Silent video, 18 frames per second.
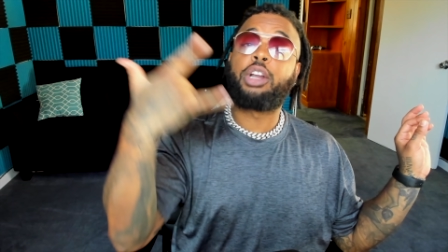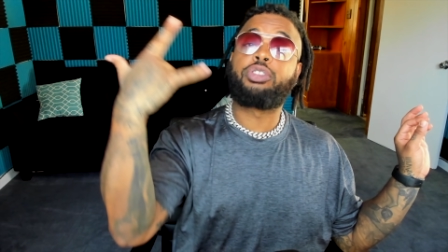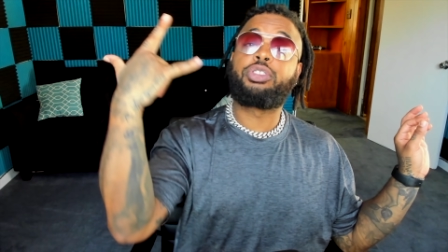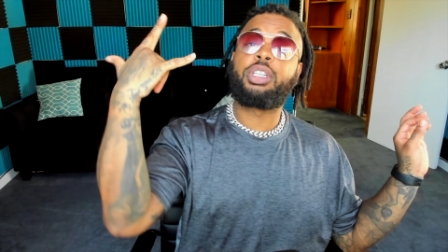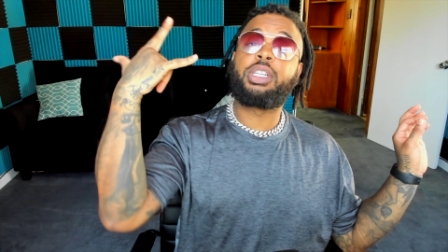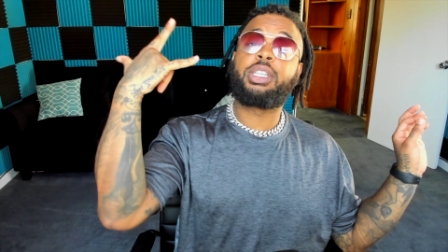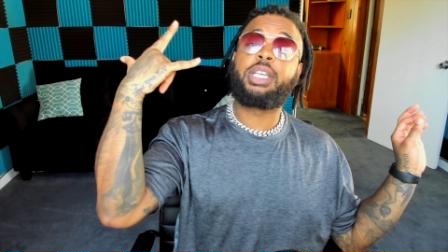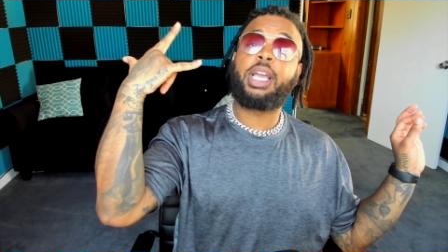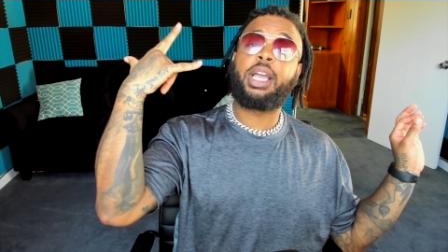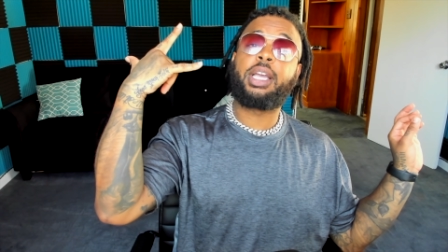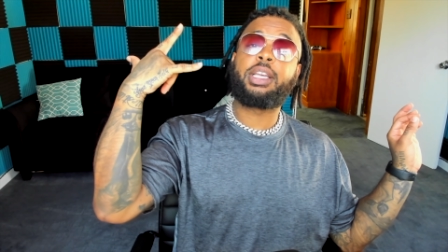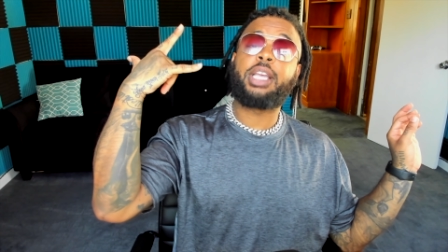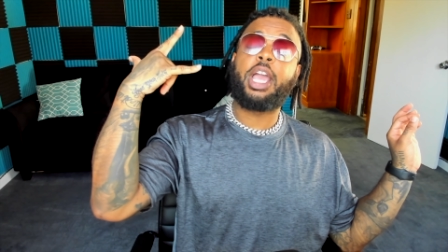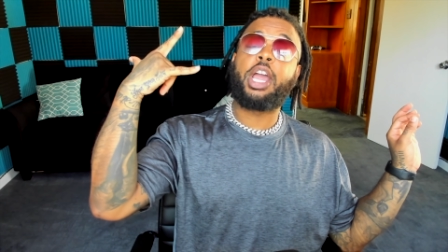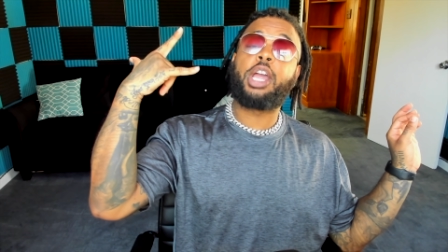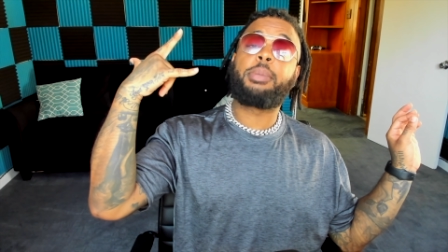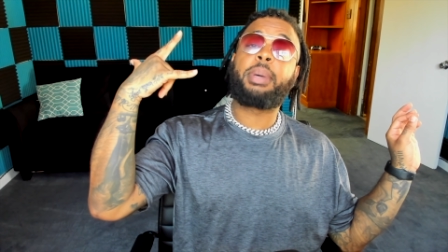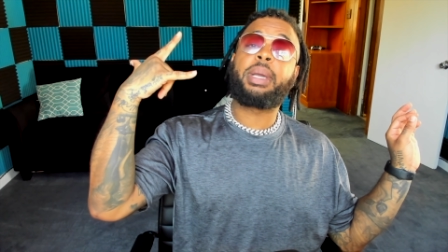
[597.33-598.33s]
out to the gang.
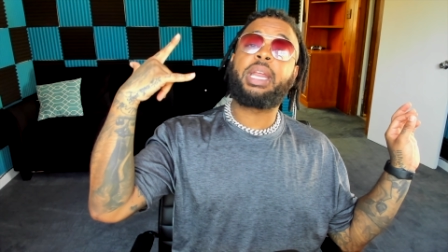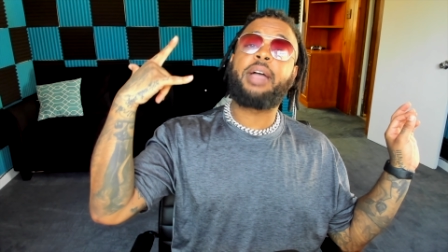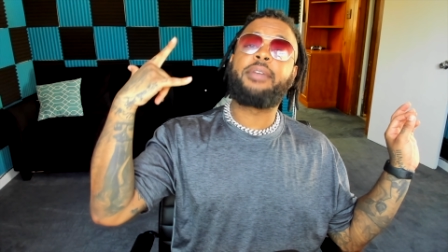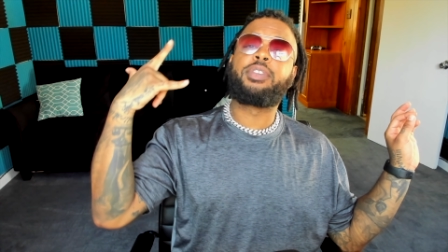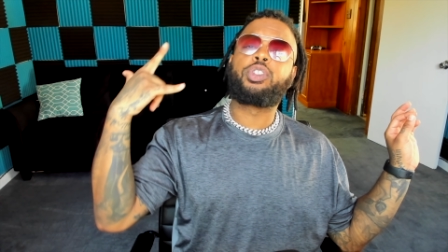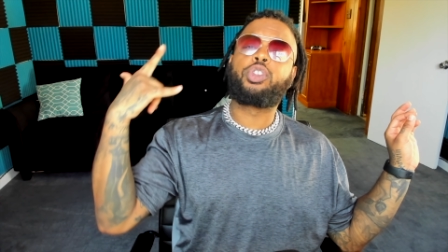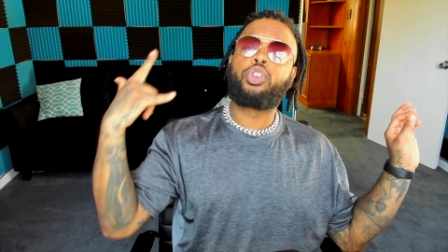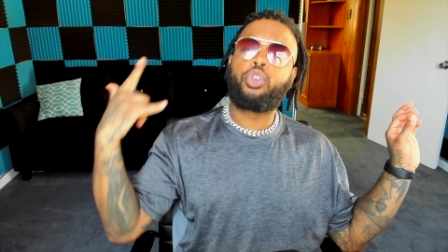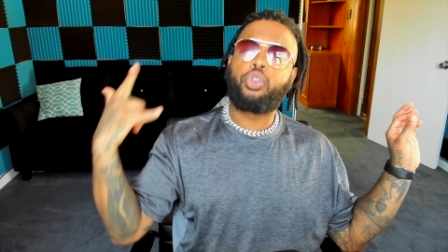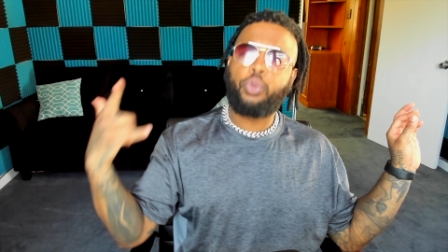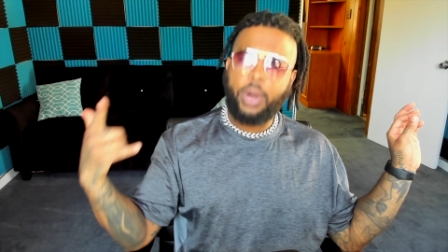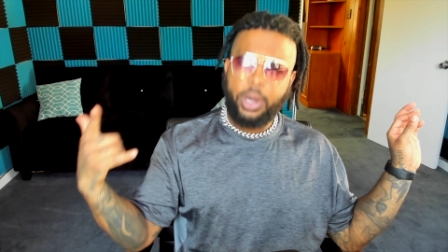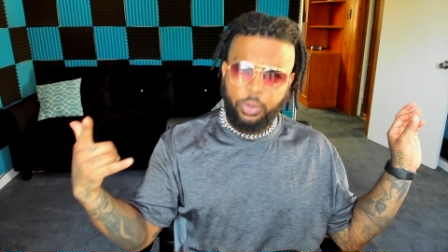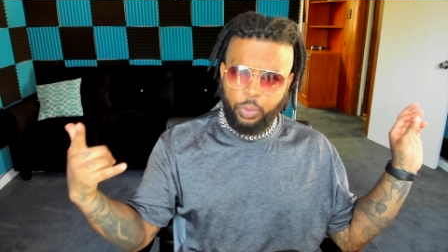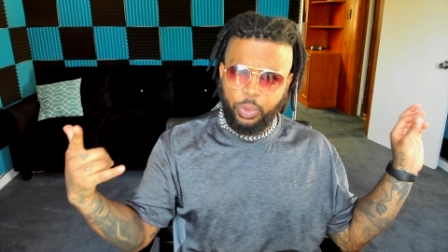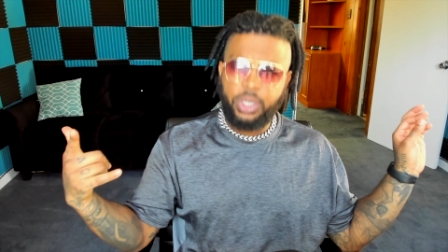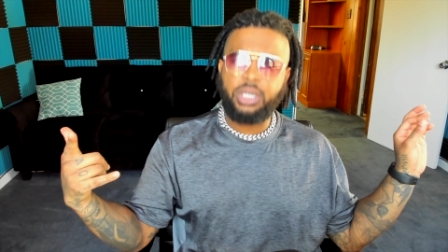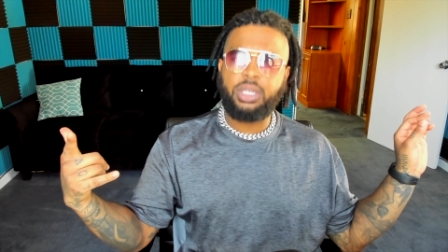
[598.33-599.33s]
Everybody have a
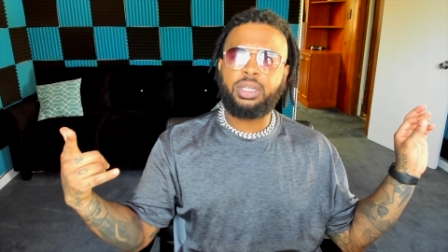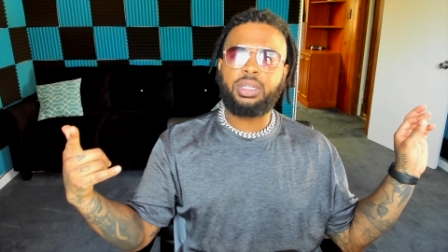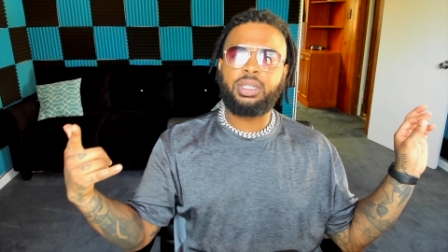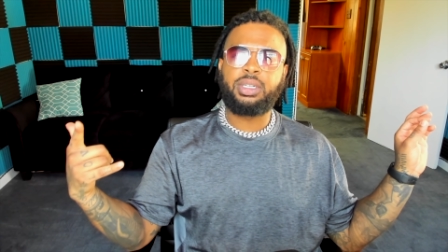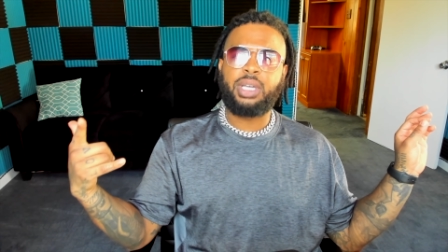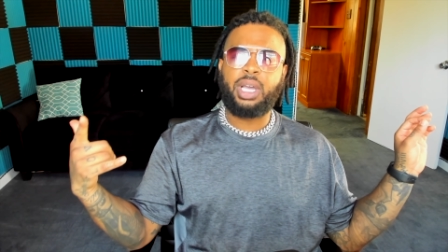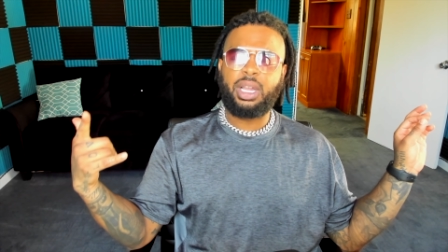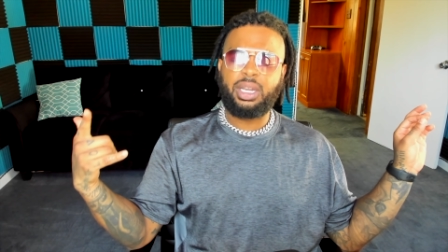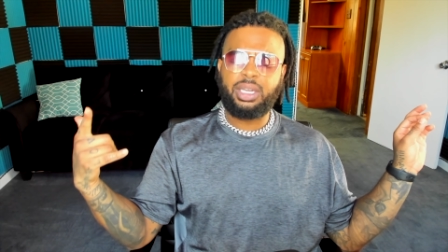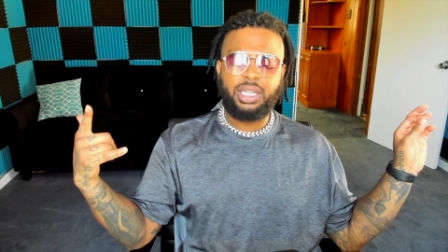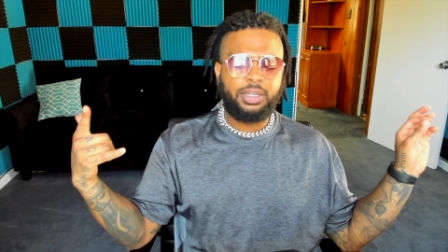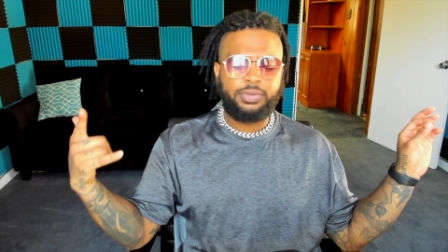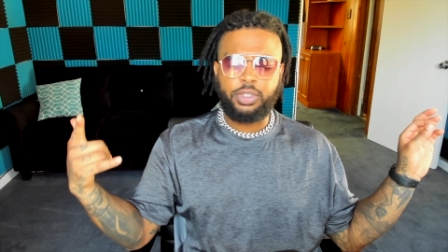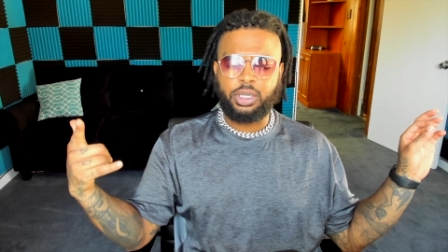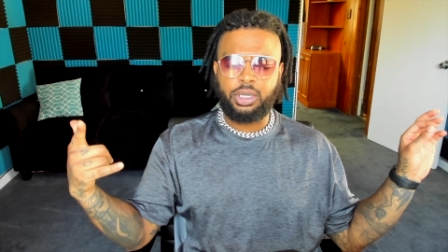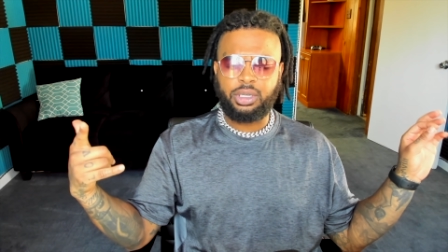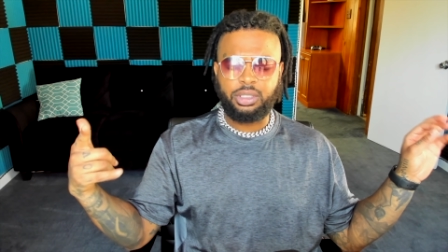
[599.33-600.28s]
great week. I love y'all.